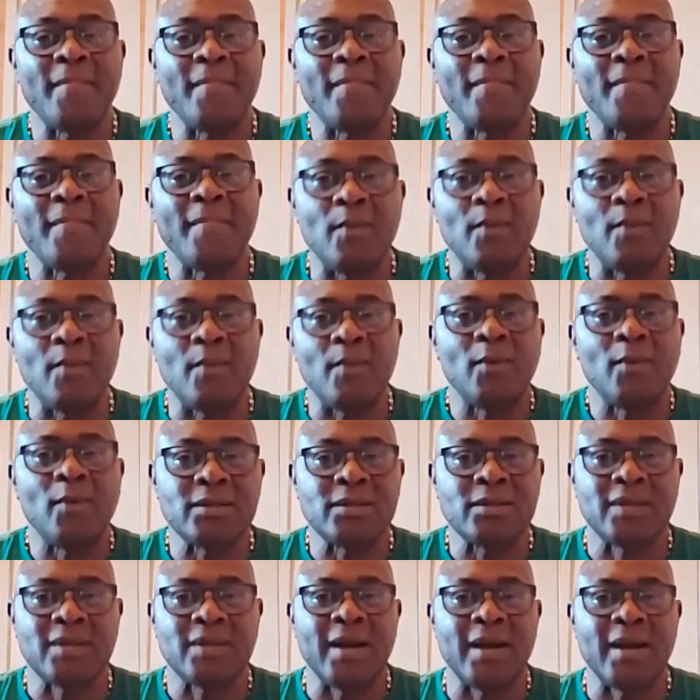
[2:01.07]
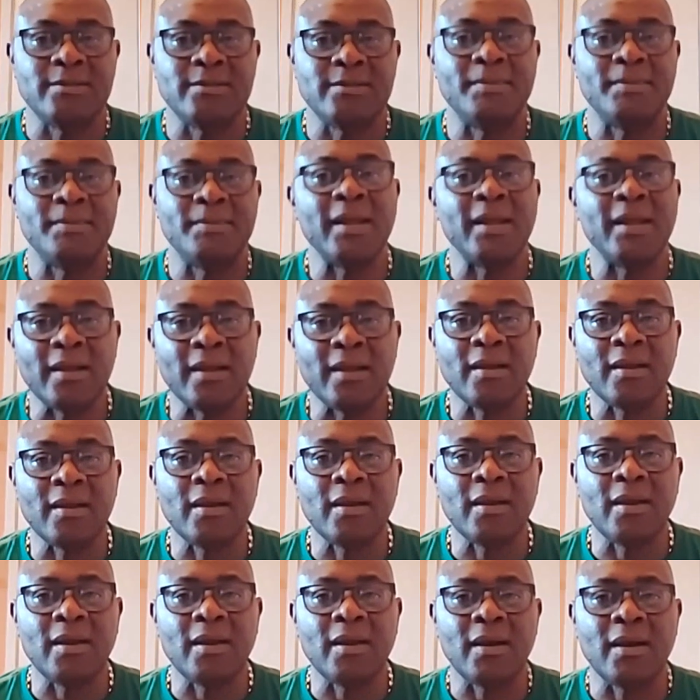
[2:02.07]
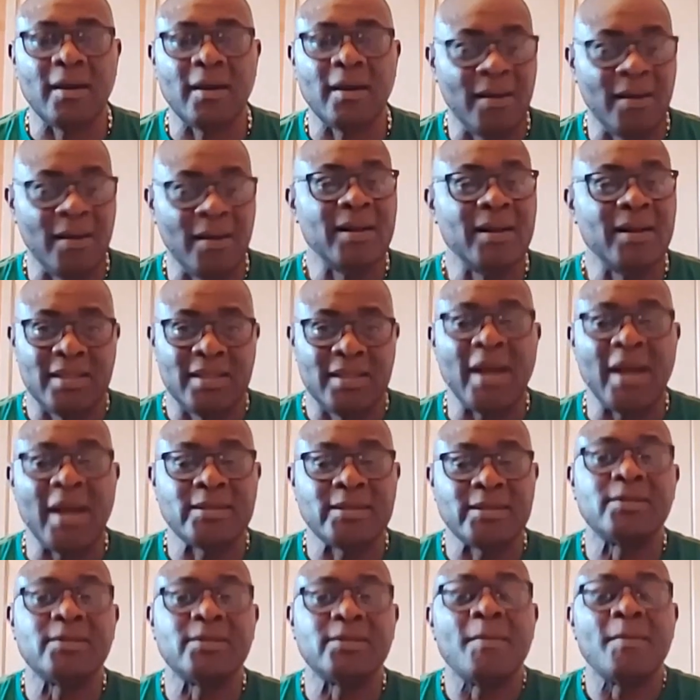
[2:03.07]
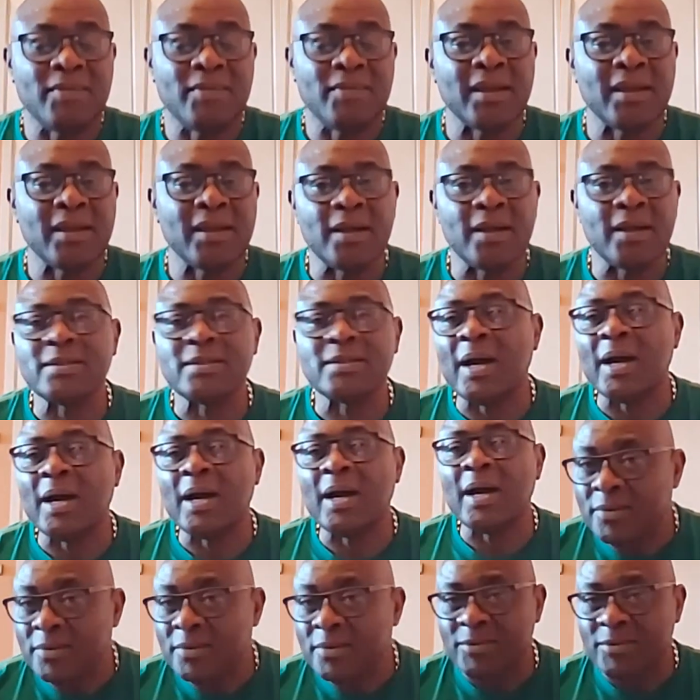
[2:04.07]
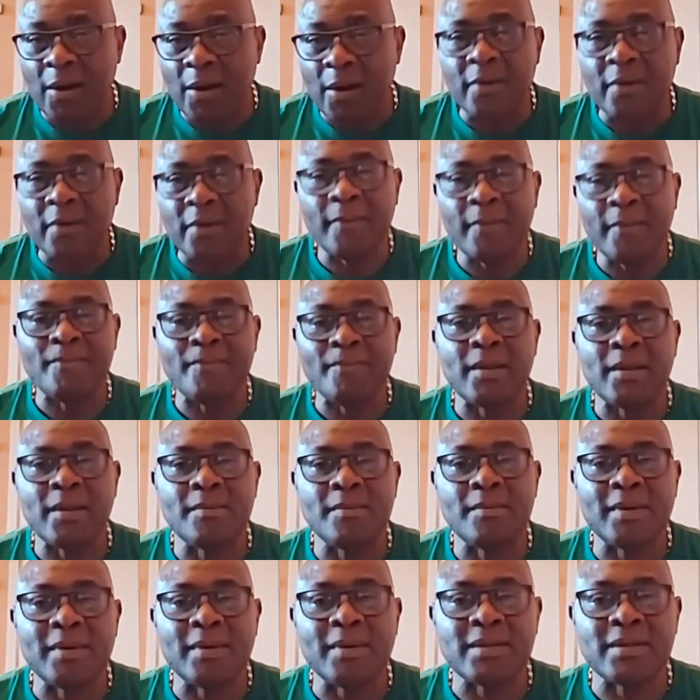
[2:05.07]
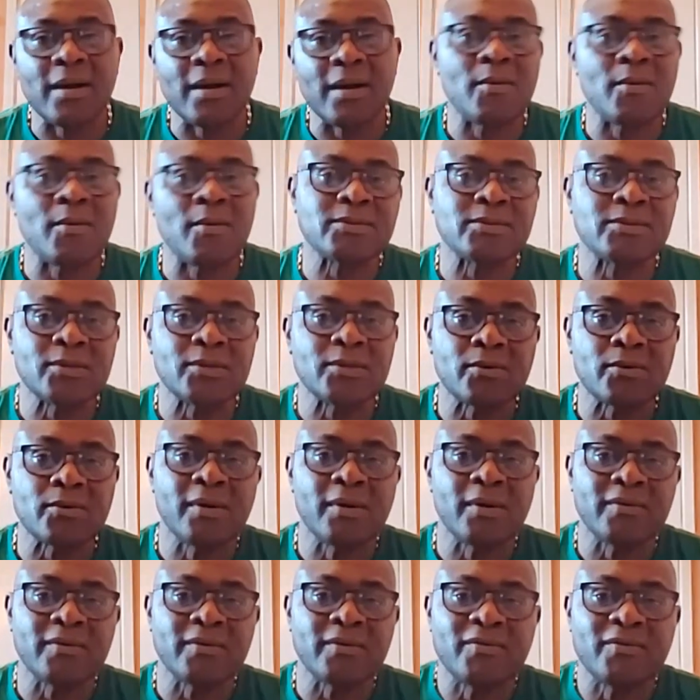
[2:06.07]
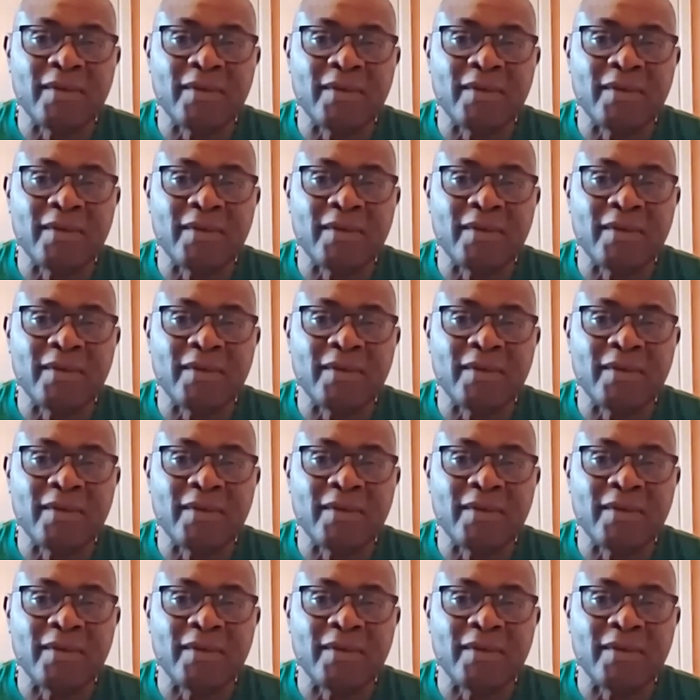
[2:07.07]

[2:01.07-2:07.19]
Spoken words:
there and watch these guys play. That is something else I could have done, but I wasn't growing